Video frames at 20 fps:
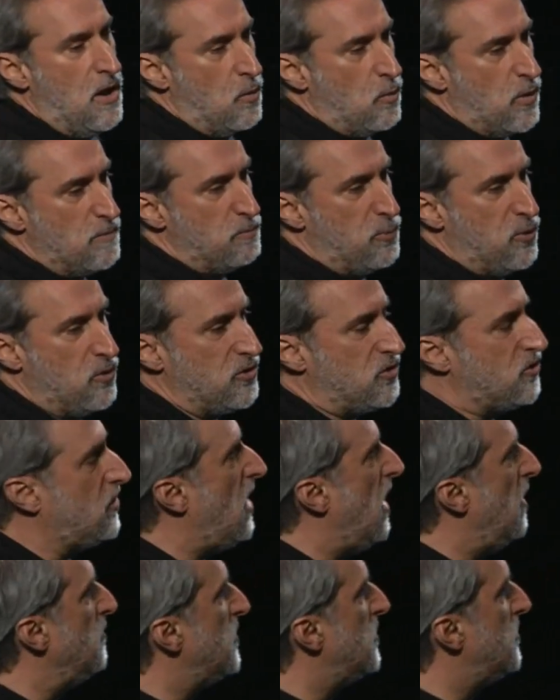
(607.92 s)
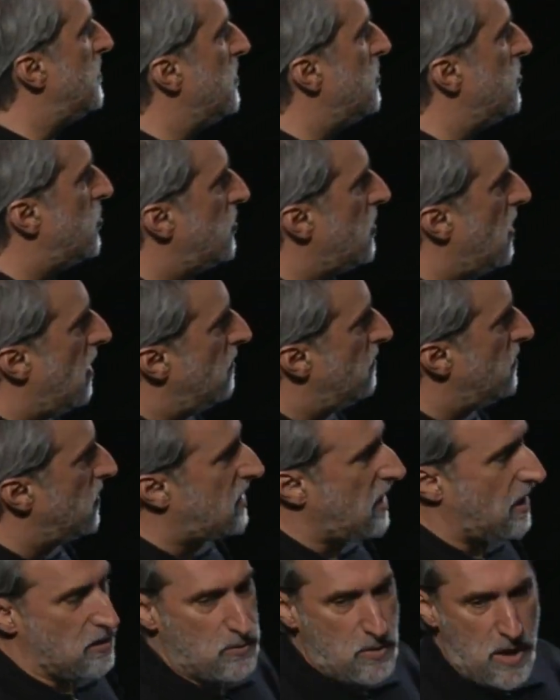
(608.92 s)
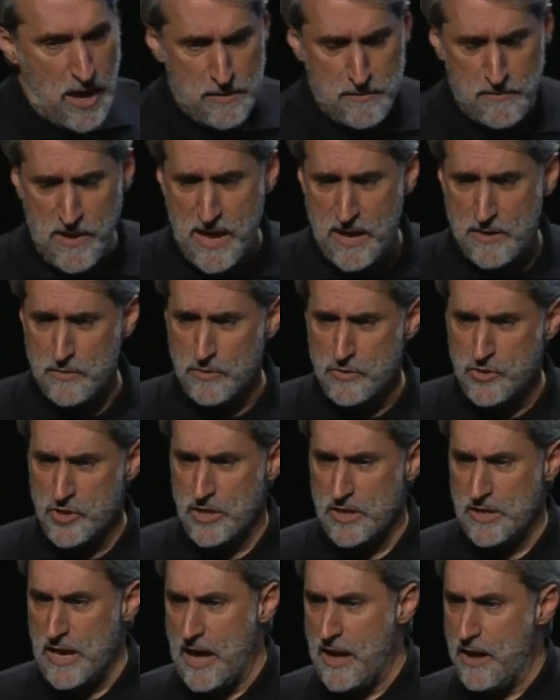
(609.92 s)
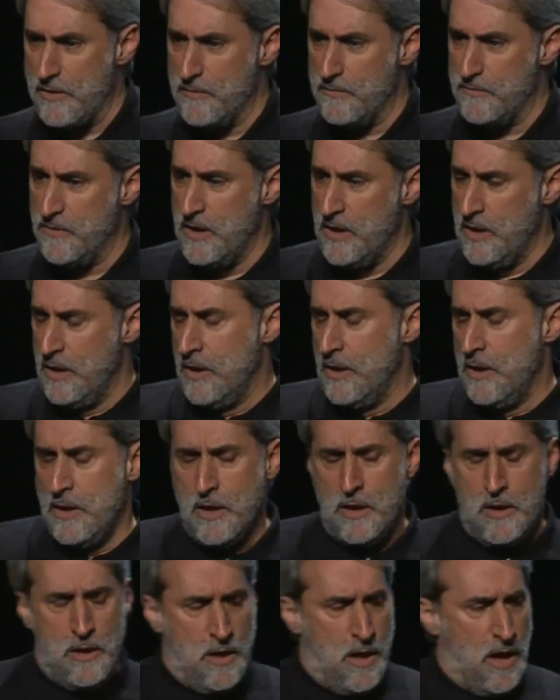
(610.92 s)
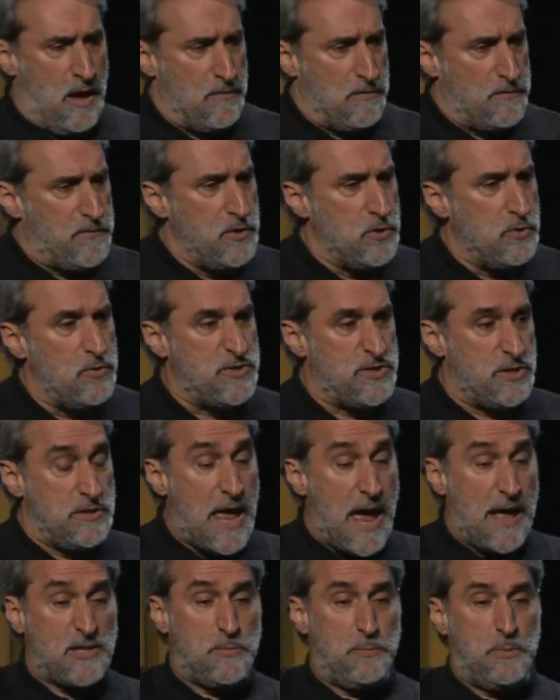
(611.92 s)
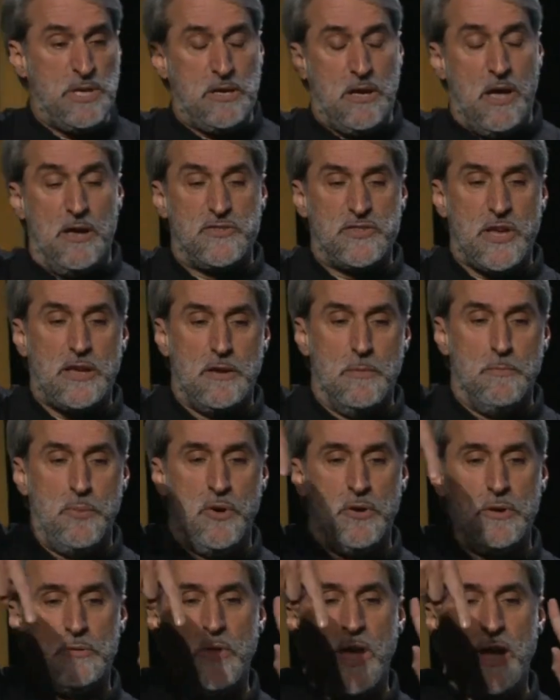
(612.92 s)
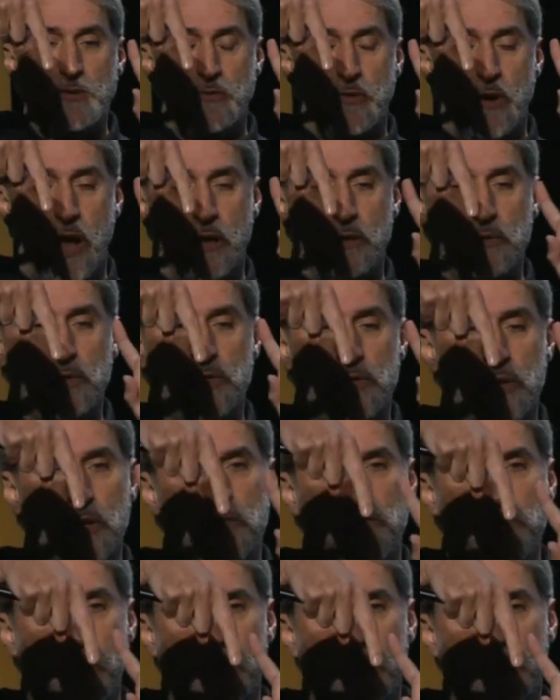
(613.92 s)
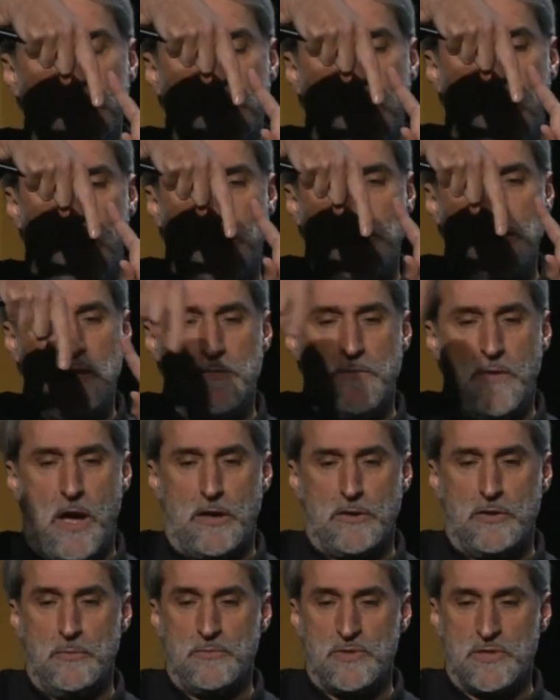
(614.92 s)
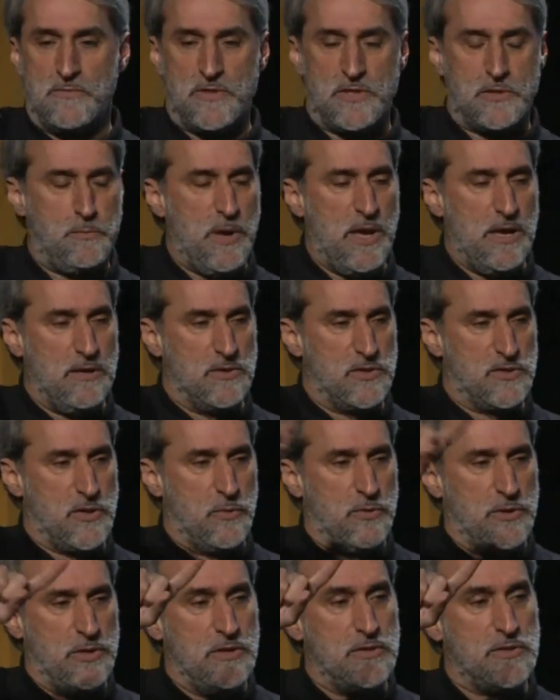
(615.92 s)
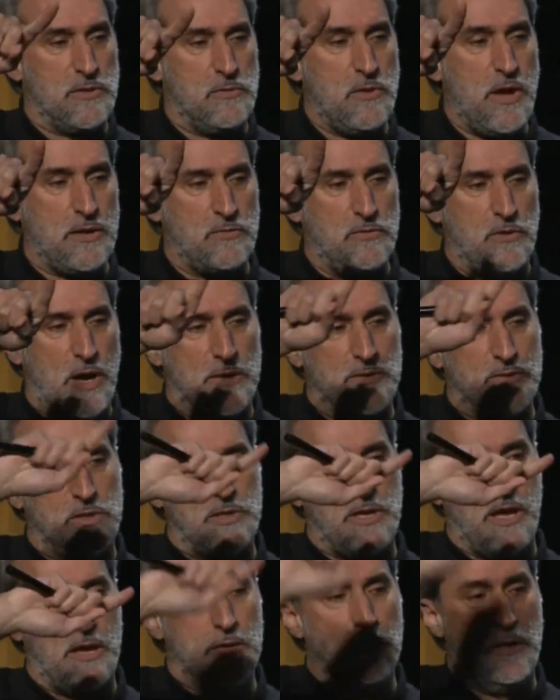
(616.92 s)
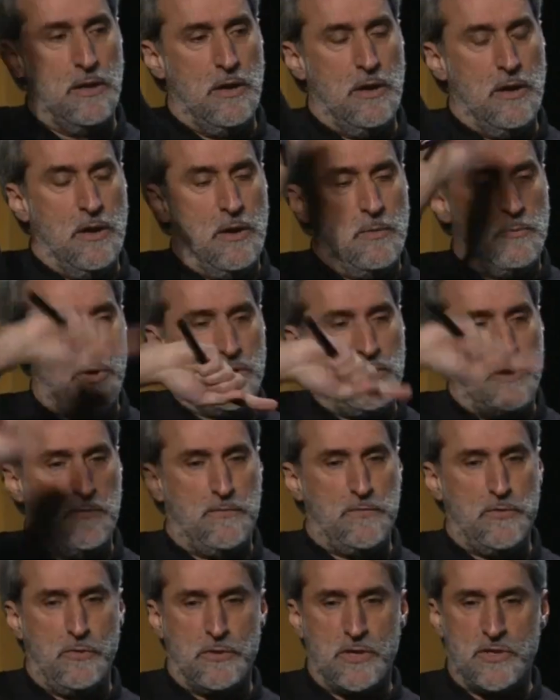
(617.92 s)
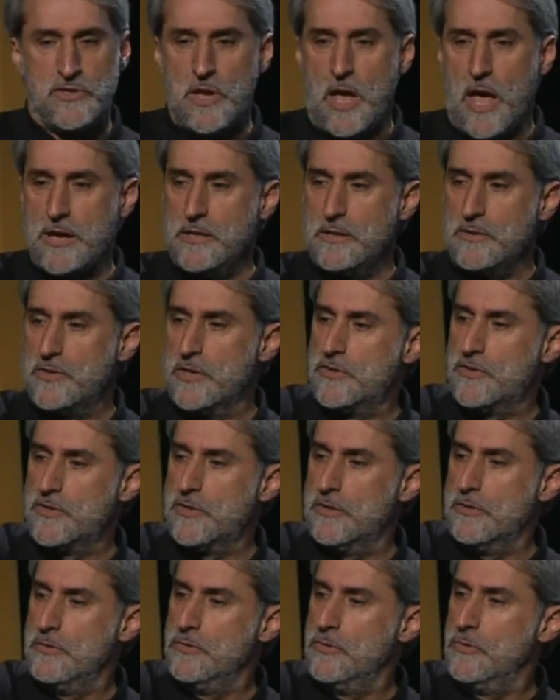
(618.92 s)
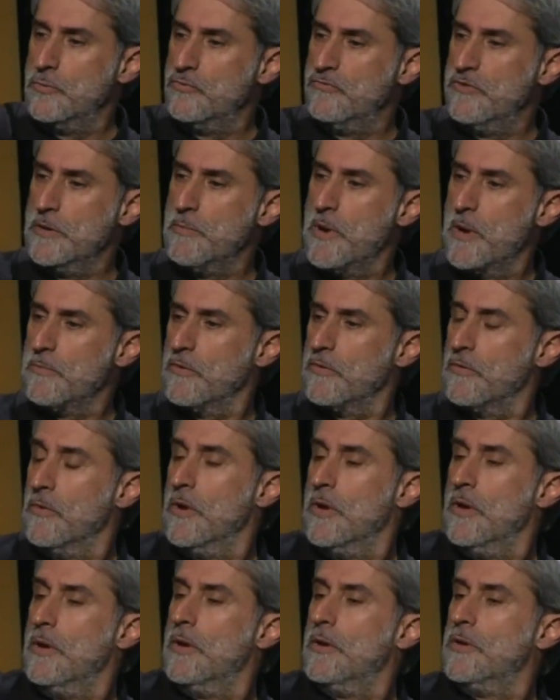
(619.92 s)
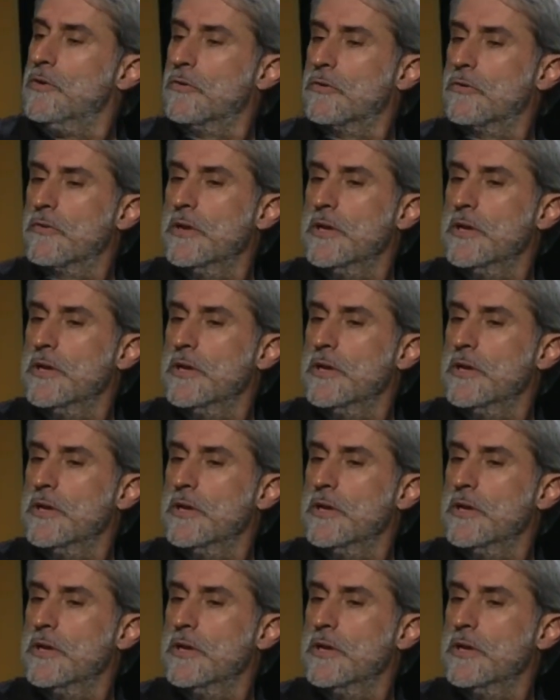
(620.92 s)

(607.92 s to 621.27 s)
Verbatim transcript: when push comes to shove, you get a lot of energy out of uh, fuels, and that's because I can put electrons in very tiny volumes of space. So it is electrons again, but if you're a scientist and you remember your